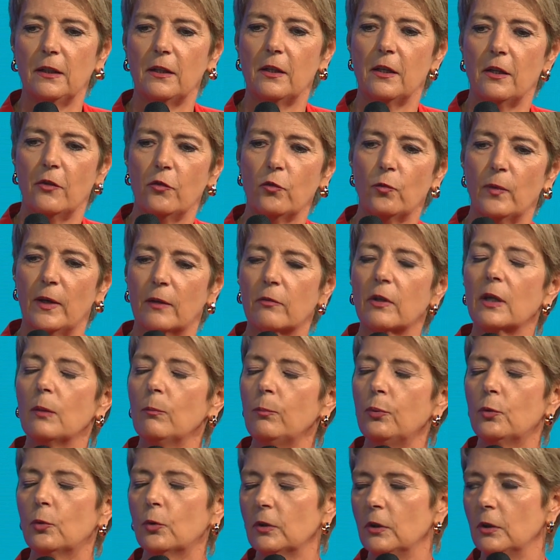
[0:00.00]
it is very
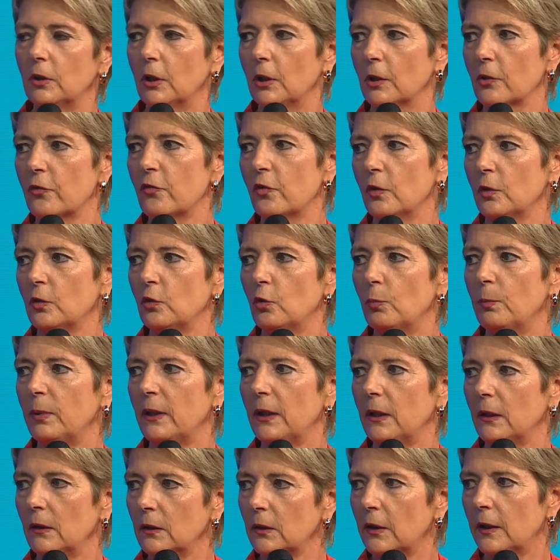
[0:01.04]
important also to
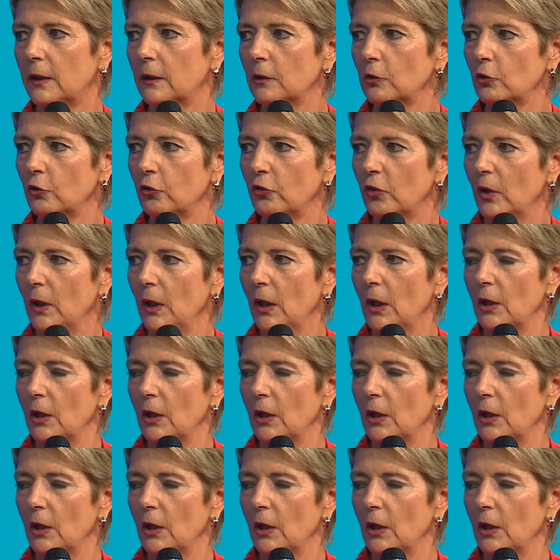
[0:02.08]
be in touch,